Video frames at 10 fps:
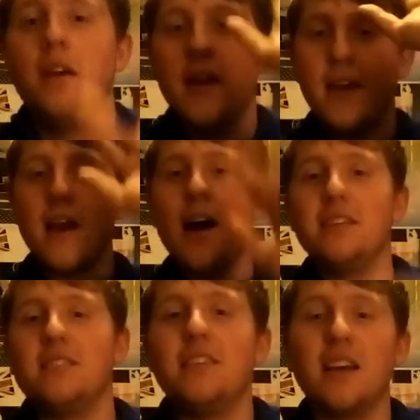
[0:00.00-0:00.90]
Hey
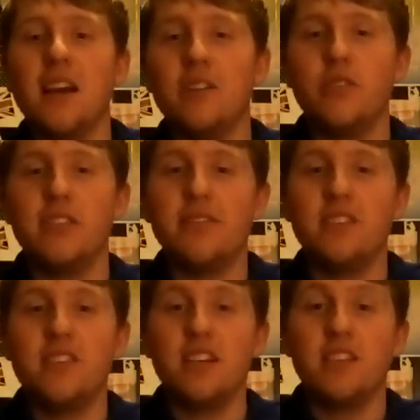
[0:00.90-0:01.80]
guys, it's
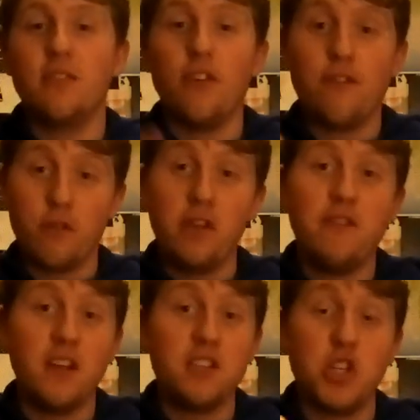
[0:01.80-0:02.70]
TechGuy276. I've got three
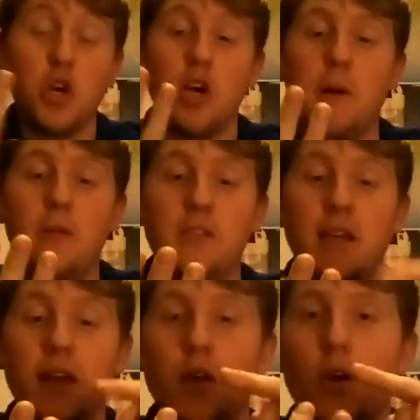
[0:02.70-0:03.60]
things to talk about
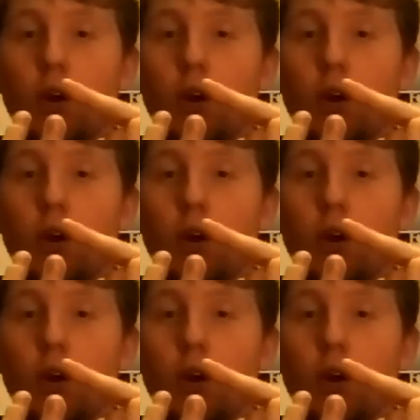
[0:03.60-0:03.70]
today.